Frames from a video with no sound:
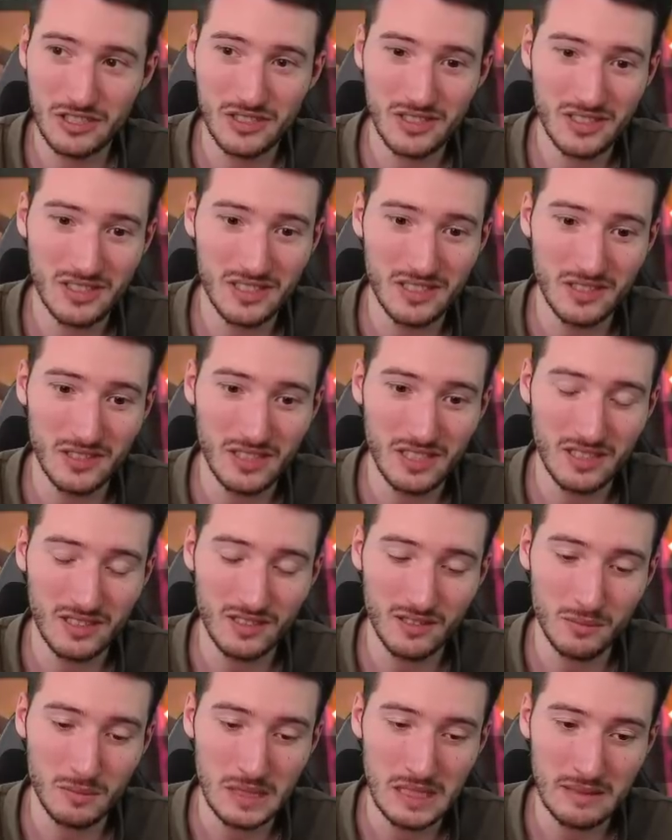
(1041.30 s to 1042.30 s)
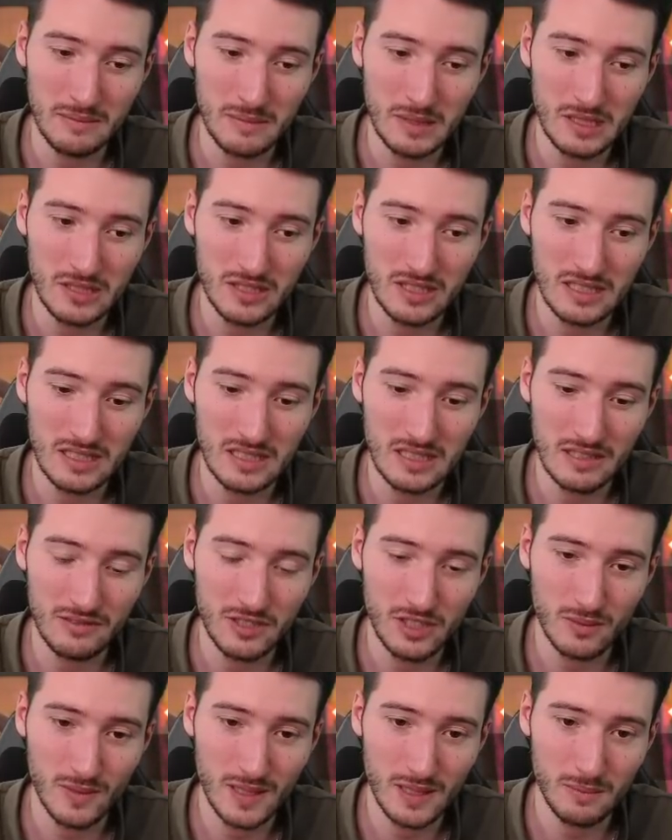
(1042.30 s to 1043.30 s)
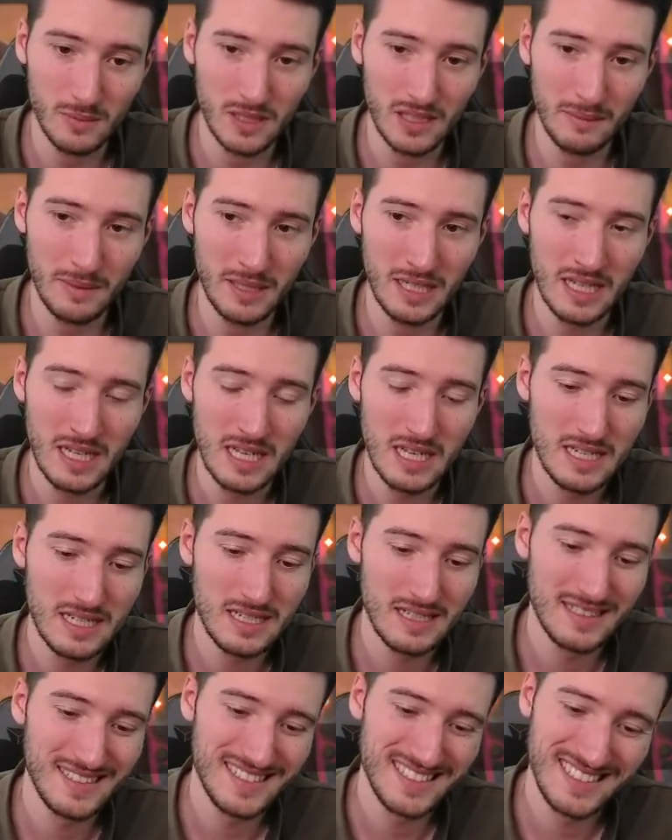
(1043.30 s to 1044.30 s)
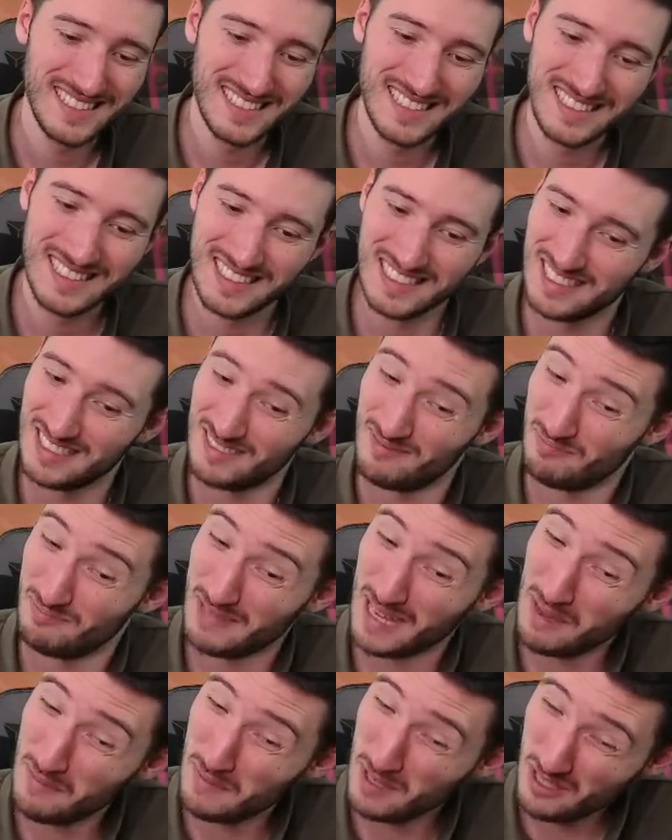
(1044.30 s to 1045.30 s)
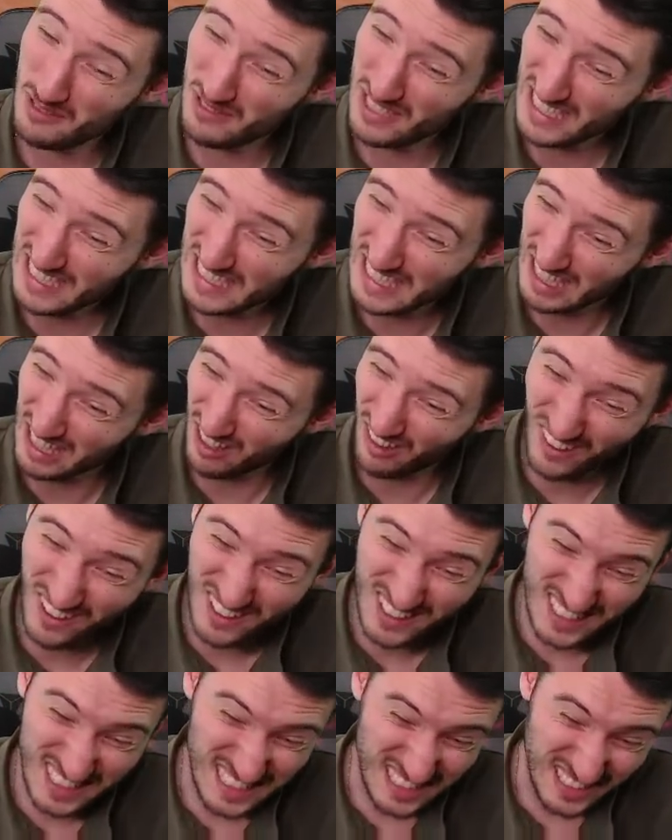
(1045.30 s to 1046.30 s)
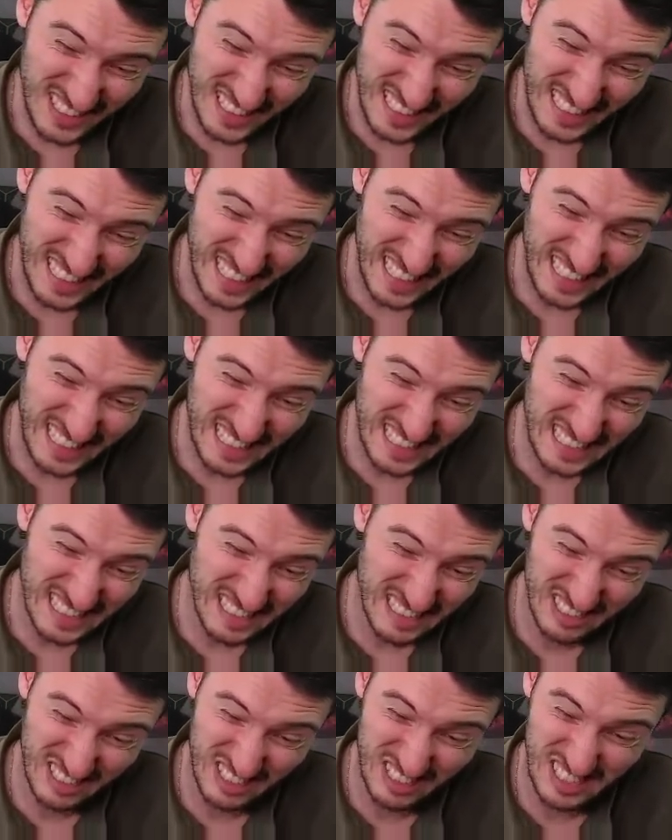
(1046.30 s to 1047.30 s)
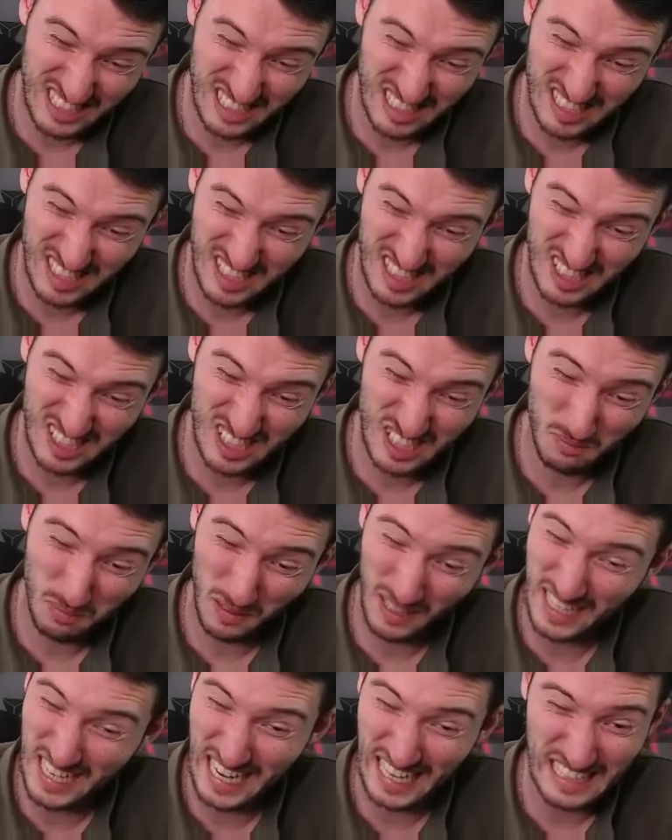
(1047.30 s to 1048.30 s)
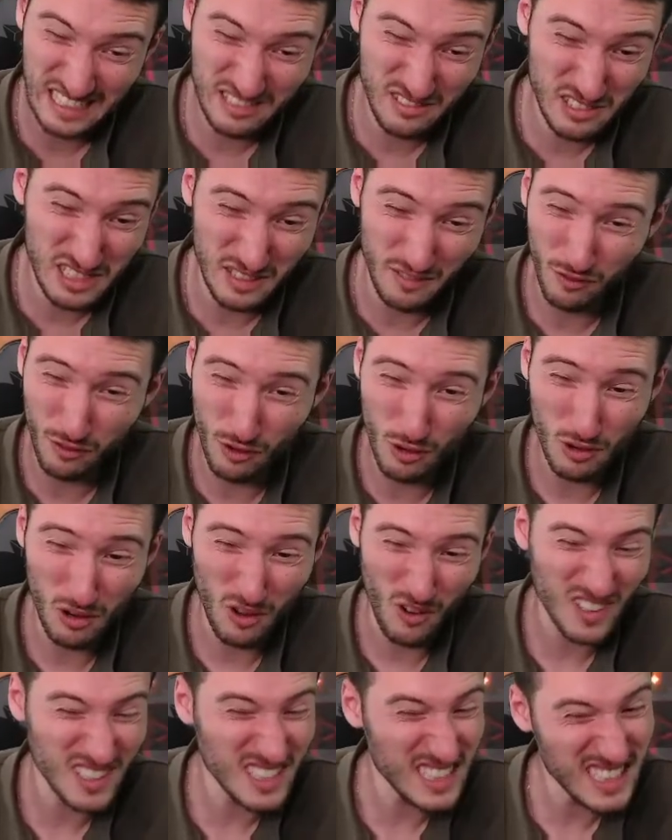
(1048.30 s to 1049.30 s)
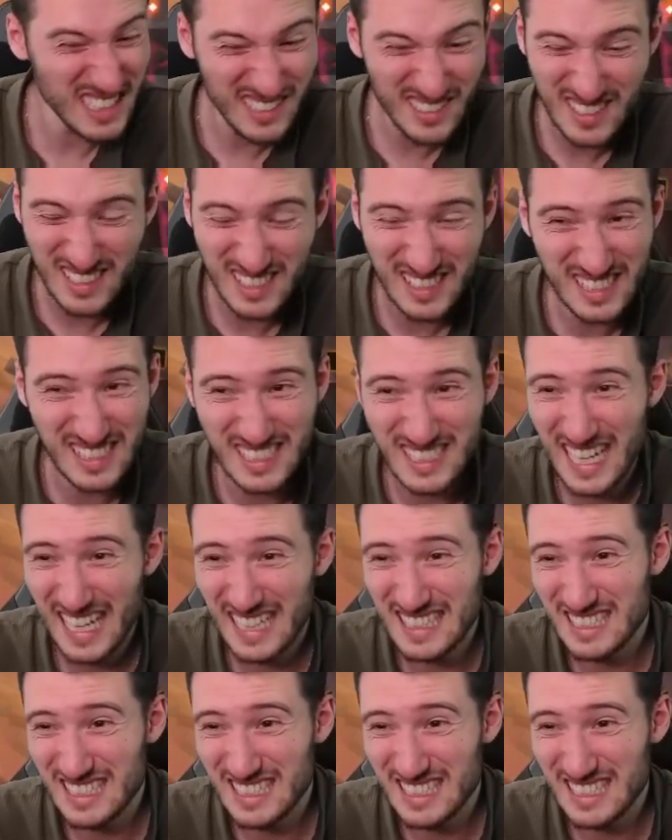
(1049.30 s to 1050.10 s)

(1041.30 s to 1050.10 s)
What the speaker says: still killed me because I didn't have a sweeper. I mean, maybe you need the lockdown, I guess, and you just play High Noon and 4 lockdowns. Is that the